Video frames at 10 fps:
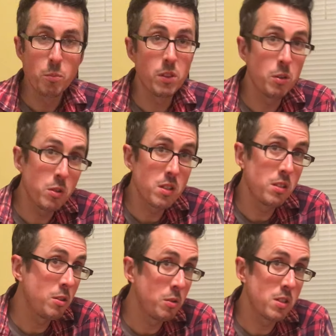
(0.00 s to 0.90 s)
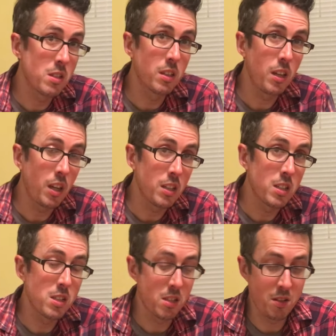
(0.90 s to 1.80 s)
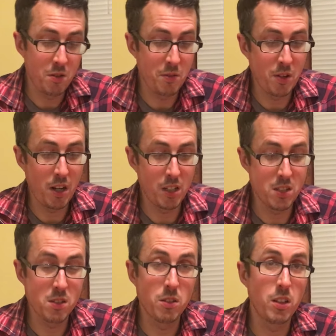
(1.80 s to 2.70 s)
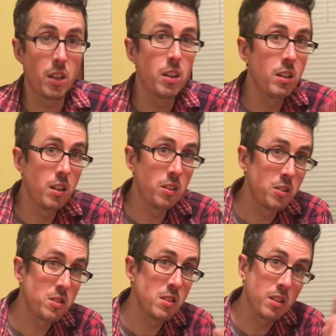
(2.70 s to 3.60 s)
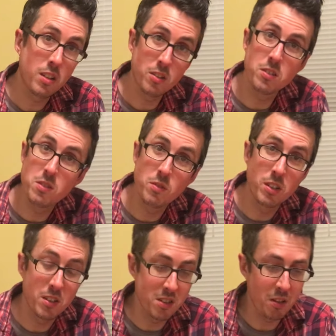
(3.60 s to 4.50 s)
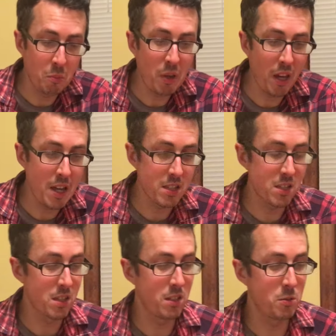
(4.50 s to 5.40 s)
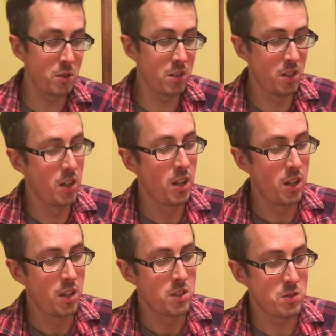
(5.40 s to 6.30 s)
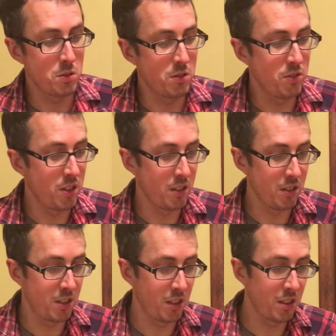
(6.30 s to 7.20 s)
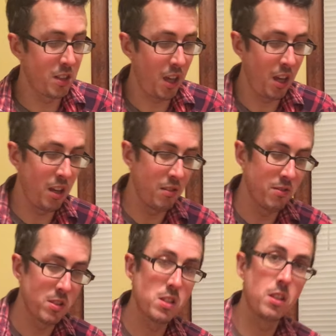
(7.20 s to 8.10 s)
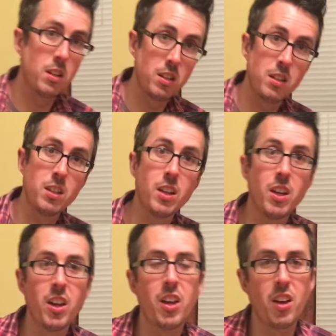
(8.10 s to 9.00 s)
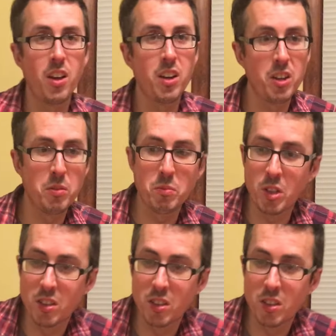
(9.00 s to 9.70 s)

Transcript: But that wasn't always the case, right? So like hundreds and hundreds of years in the past, they were sort of huddling in caves, um,